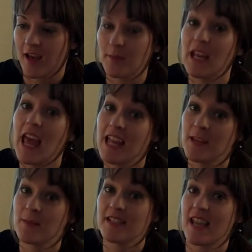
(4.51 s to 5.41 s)
I mean,
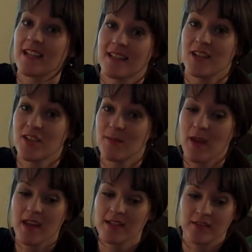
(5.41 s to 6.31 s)
any mistakes that she
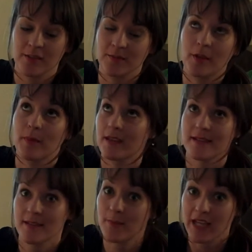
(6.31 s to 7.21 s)
makes are
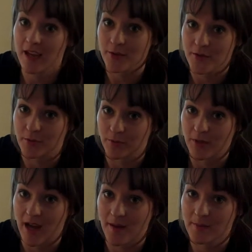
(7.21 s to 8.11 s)
because somebody else
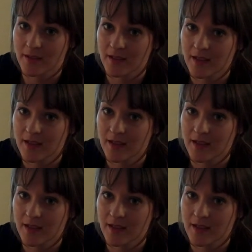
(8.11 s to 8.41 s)
screwed up.